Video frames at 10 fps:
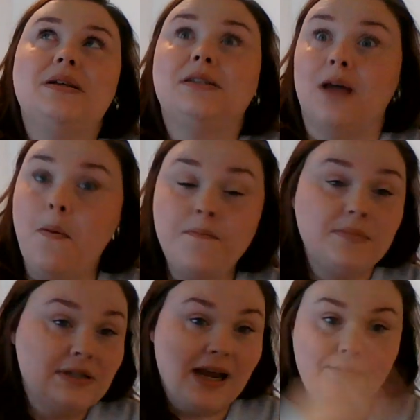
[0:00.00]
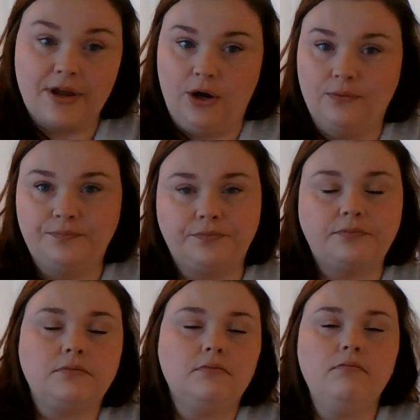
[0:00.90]
some time ago,
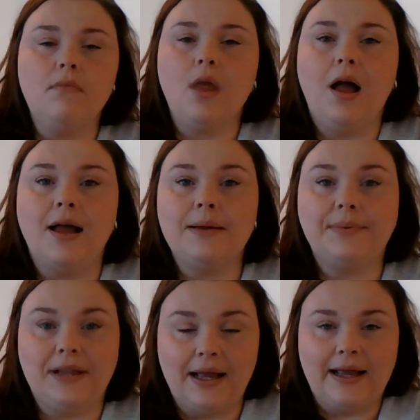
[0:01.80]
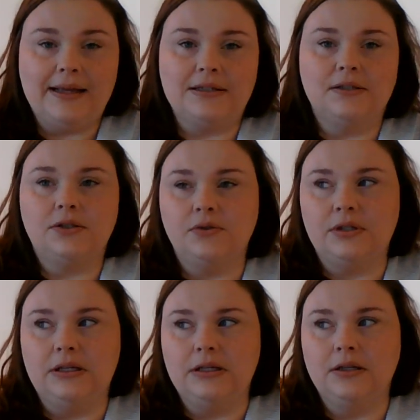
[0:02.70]
I applied to
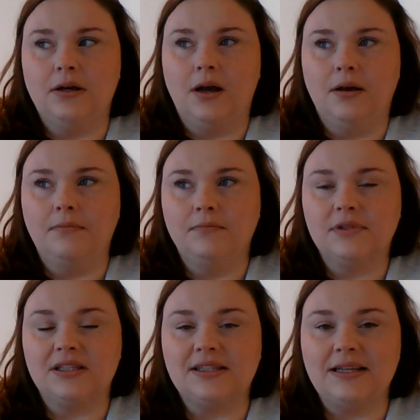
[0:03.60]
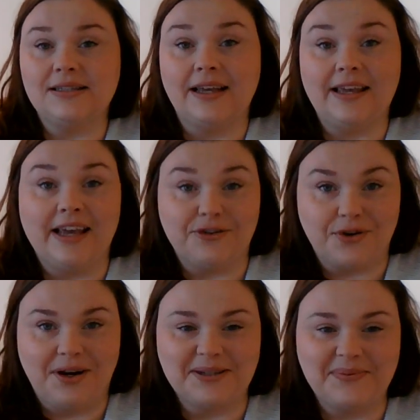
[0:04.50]
the state
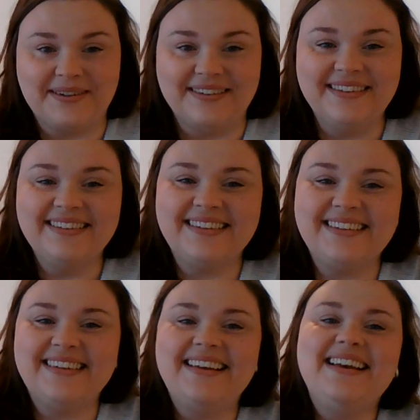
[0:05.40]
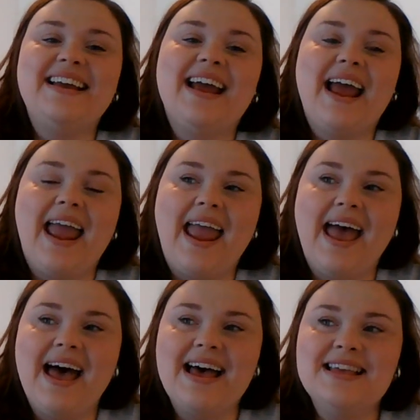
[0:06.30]
psychiatric hospital.
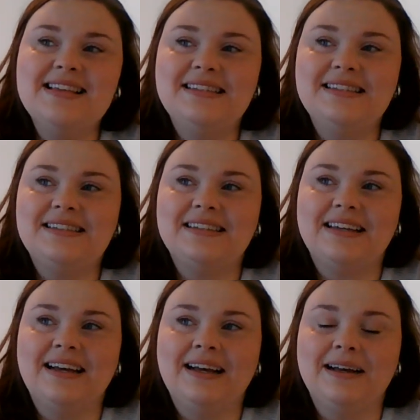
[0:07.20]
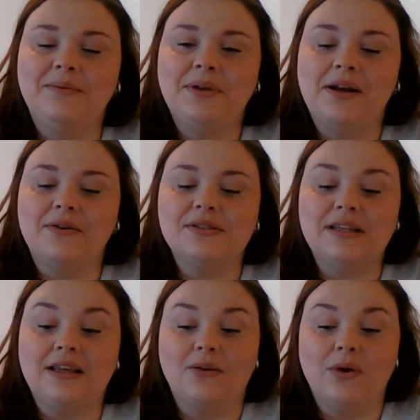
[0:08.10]
And, you know, I was
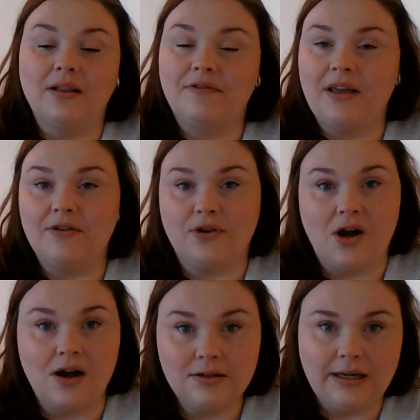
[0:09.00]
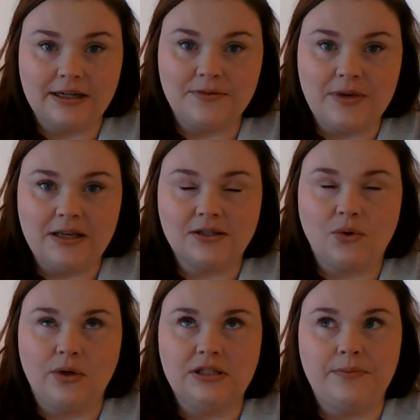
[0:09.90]
thinking, well, if they ever contact me, it's
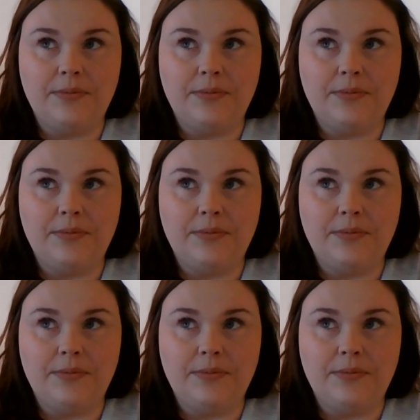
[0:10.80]
going to